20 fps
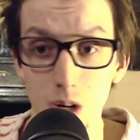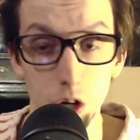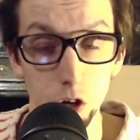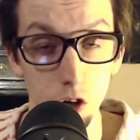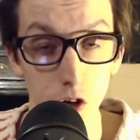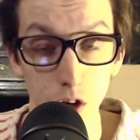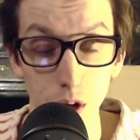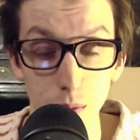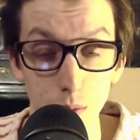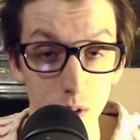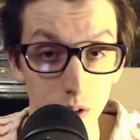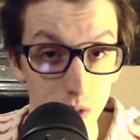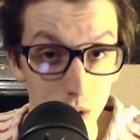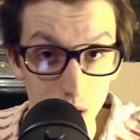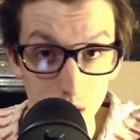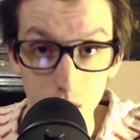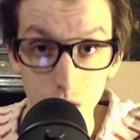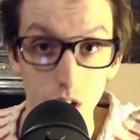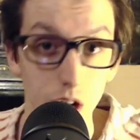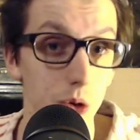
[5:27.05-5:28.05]
Good movie.
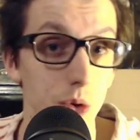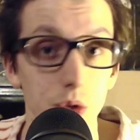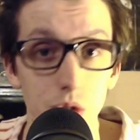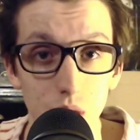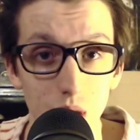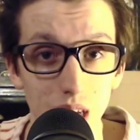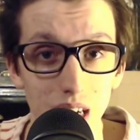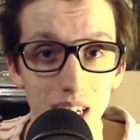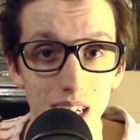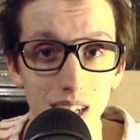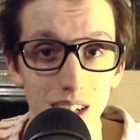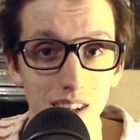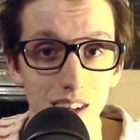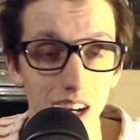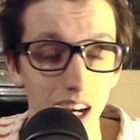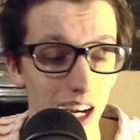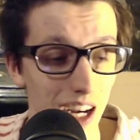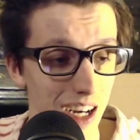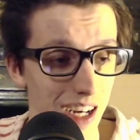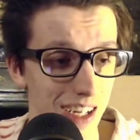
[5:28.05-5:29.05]
Go see it.
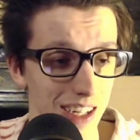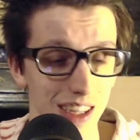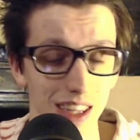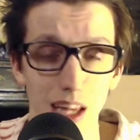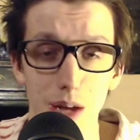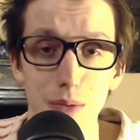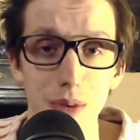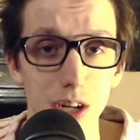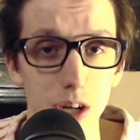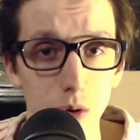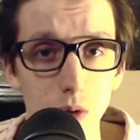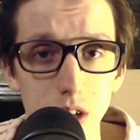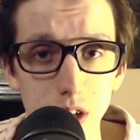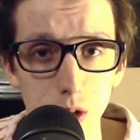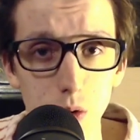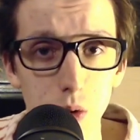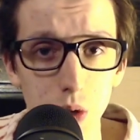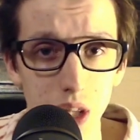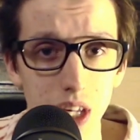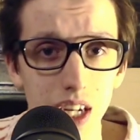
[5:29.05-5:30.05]
Let me know what
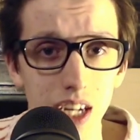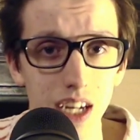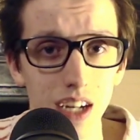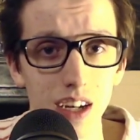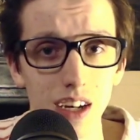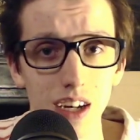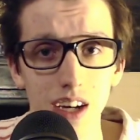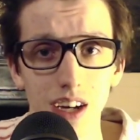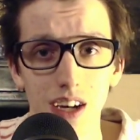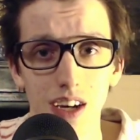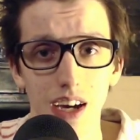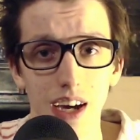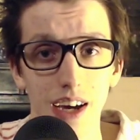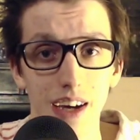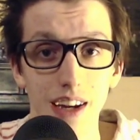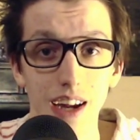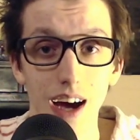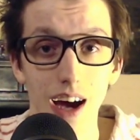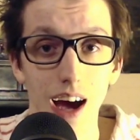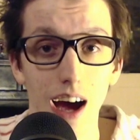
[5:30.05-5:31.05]
you think,
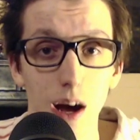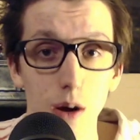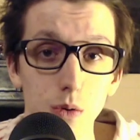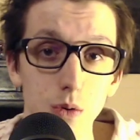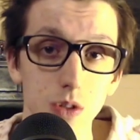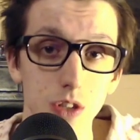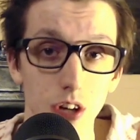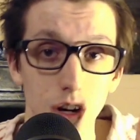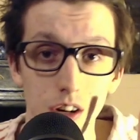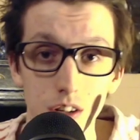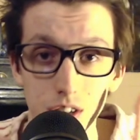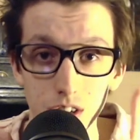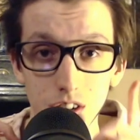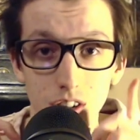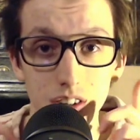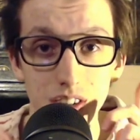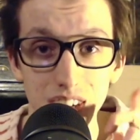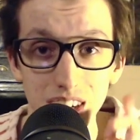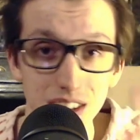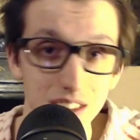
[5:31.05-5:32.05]
and I will talk to you
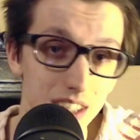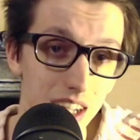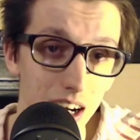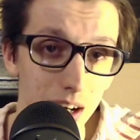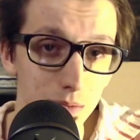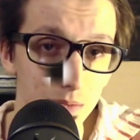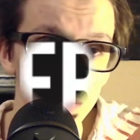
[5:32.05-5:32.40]
all next time.